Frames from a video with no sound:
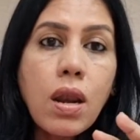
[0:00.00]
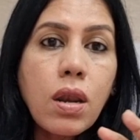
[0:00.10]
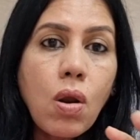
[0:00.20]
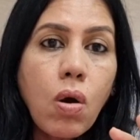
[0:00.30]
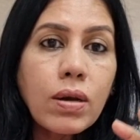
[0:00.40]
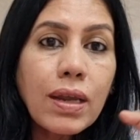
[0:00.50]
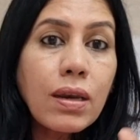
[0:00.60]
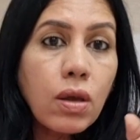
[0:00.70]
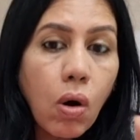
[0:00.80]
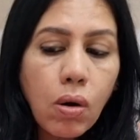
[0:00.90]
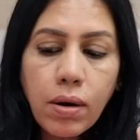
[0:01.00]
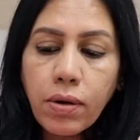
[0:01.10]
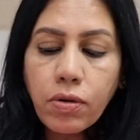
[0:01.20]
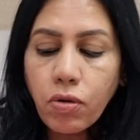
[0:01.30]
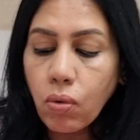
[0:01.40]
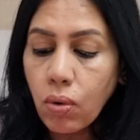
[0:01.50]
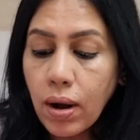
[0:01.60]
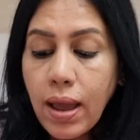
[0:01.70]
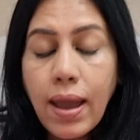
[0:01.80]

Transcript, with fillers: not in your control,